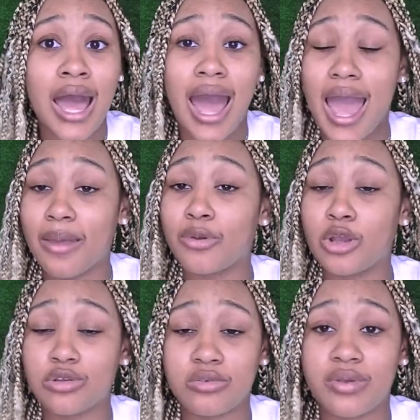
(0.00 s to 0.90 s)
I am
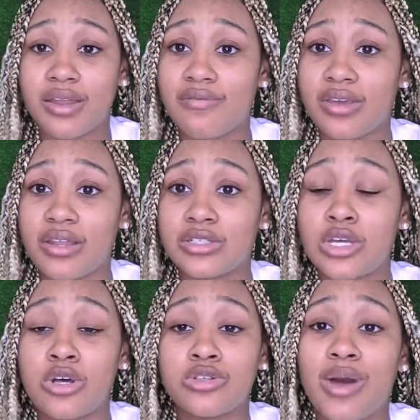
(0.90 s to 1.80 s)
girls from planet Venus.
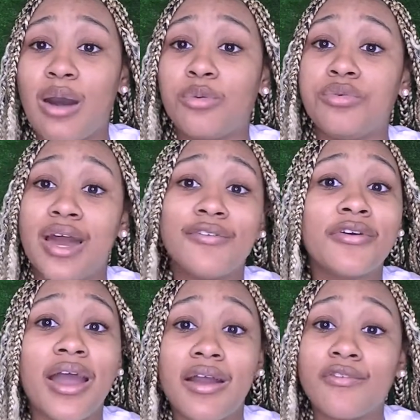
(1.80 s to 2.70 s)
So I will
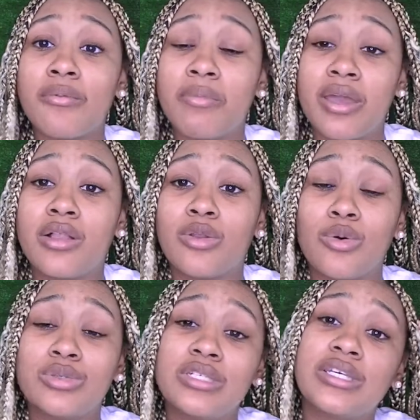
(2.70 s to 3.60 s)
never ever make
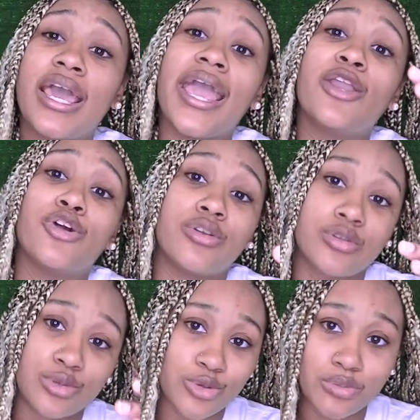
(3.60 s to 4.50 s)
clothes catered
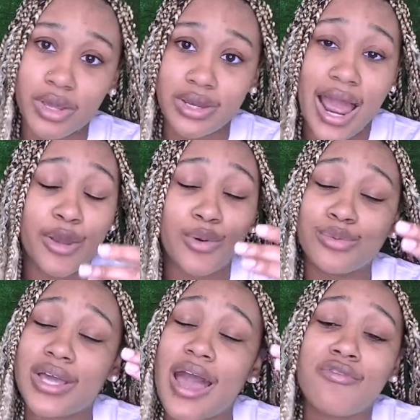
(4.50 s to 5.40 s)
to men. I
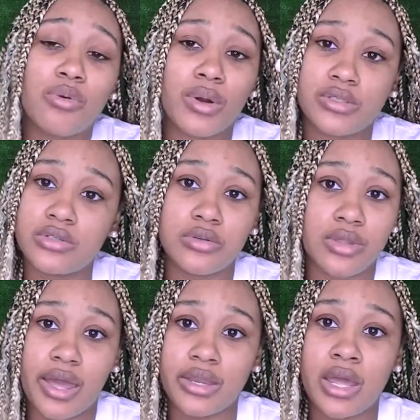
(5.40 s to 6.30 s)
don't ever want to do
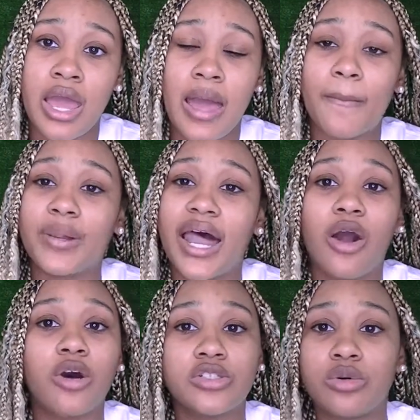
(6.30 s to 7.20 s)
that. But I
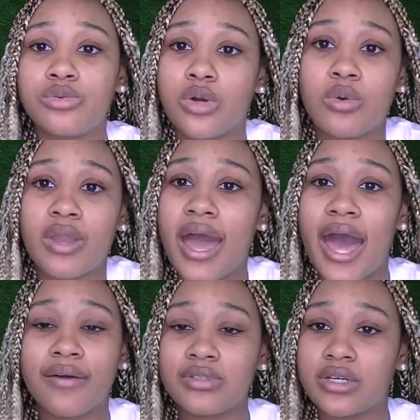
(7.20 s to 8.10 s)
also don't
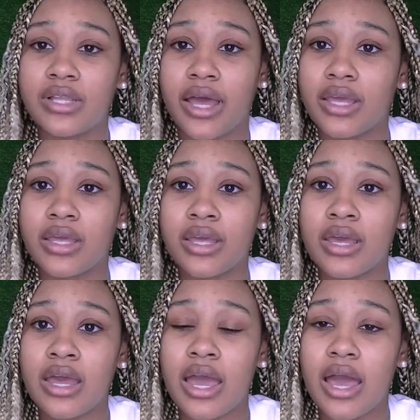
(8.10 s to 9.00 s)
have to, like,
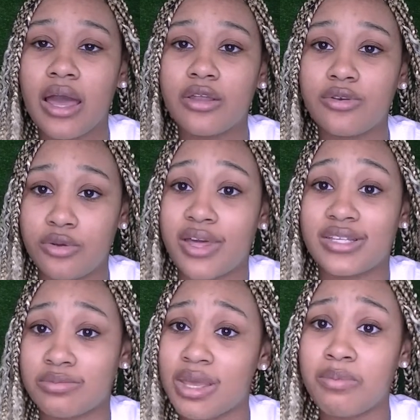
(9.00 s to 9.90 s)
do that
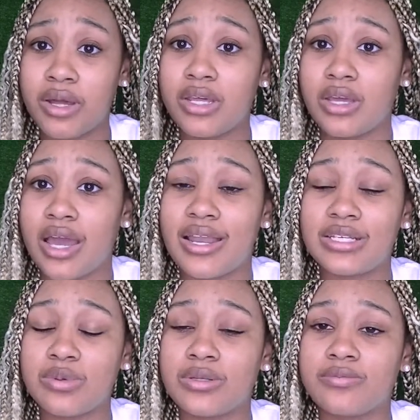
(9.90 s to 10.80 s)
to make money. And
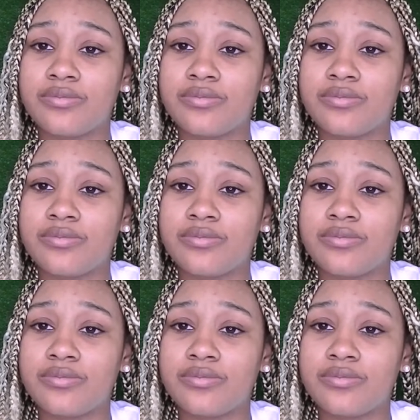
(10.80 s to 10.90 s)
that's what...